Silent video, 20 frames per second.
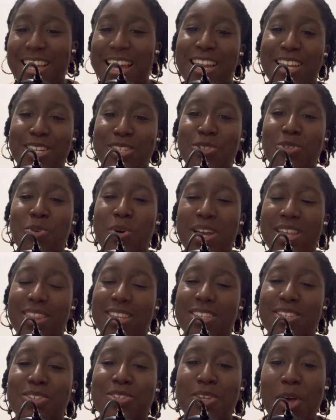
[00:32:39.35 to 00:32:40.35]
and enjoy the
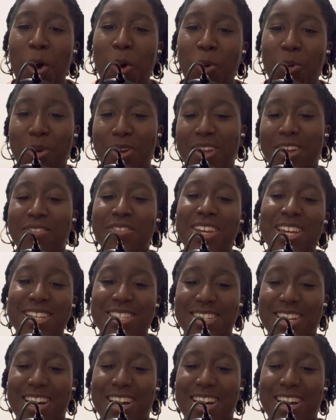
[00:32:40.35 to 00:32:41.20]
soul of each